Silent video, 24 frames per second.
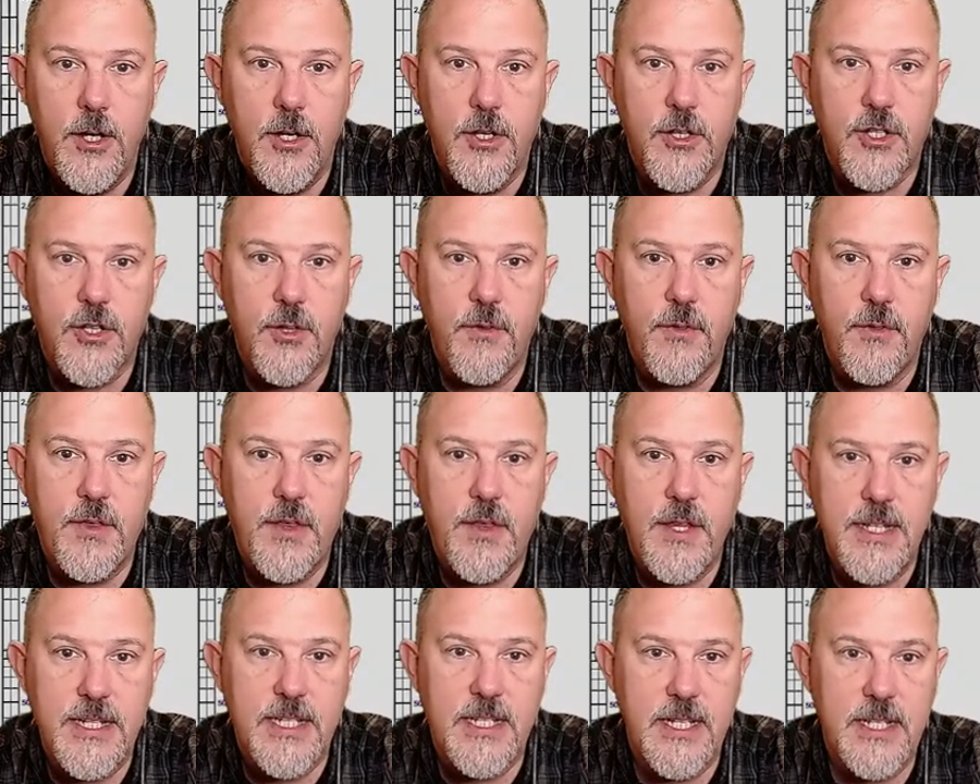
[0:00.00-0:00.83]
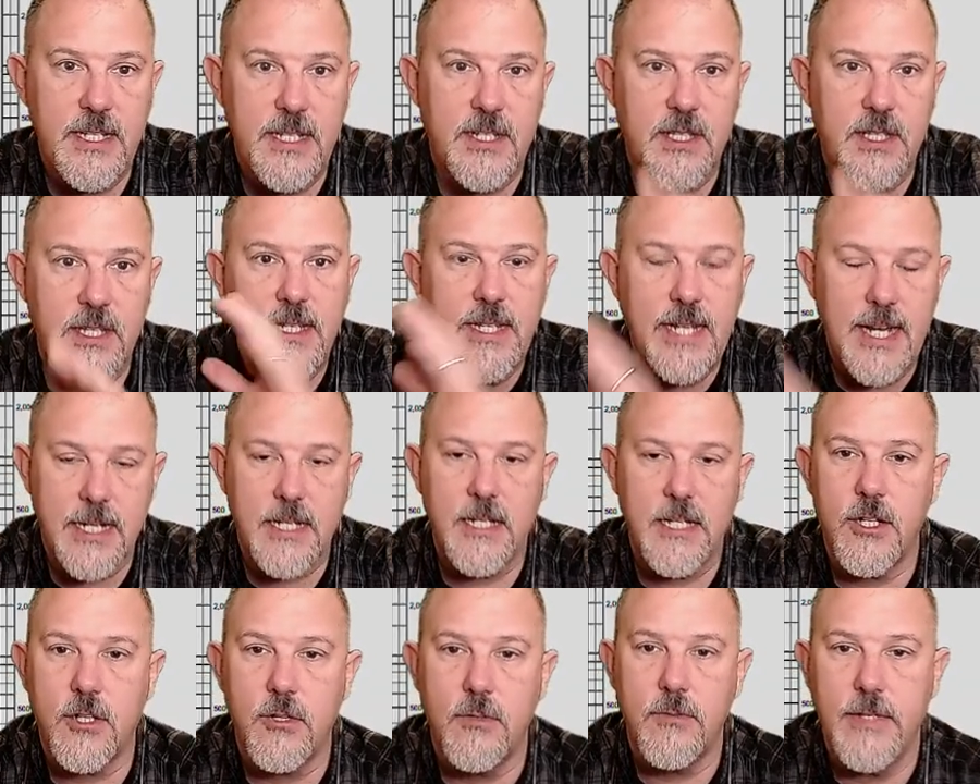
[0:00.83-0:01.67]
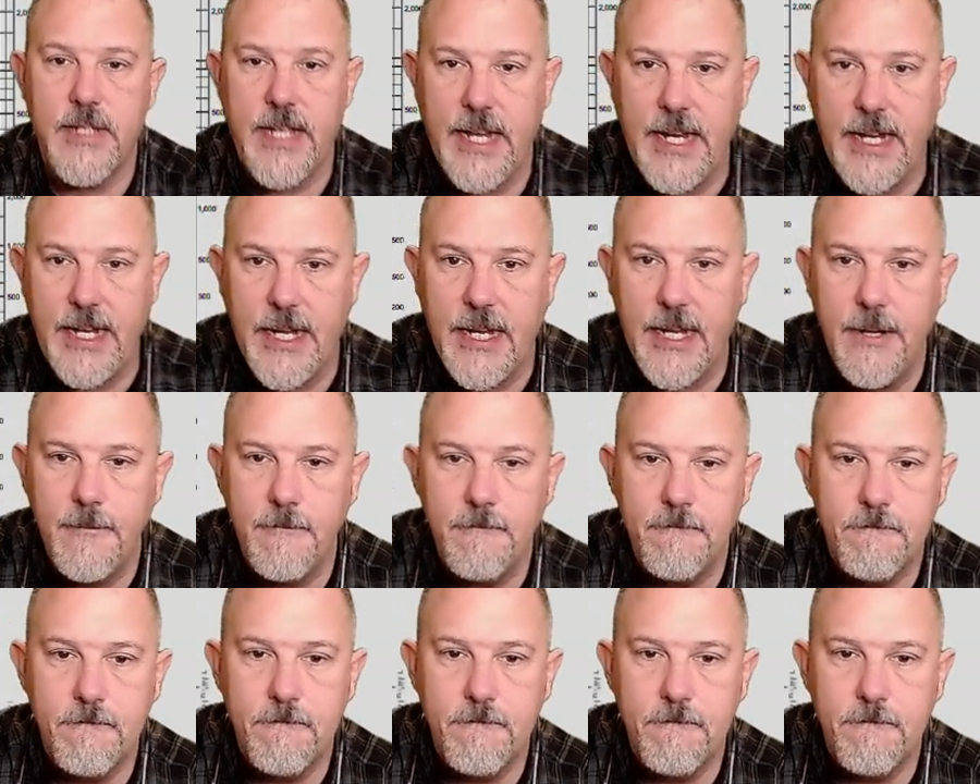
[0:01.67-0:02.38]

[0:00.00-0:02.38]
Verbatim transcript: So this is the technical data.